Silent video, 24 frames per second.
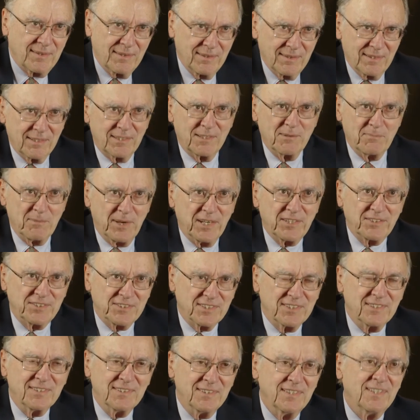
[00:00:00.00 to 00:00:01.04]
the
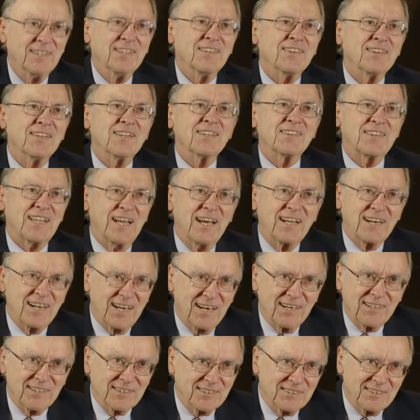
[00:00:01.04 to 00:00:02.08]
dimension that that
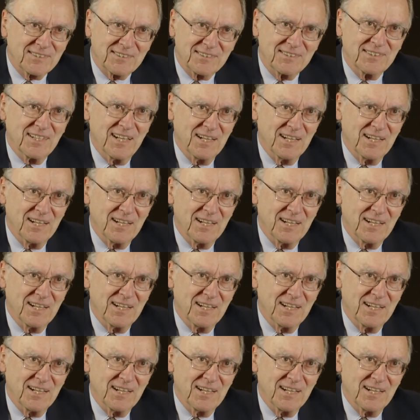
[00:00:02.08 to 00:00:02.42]
article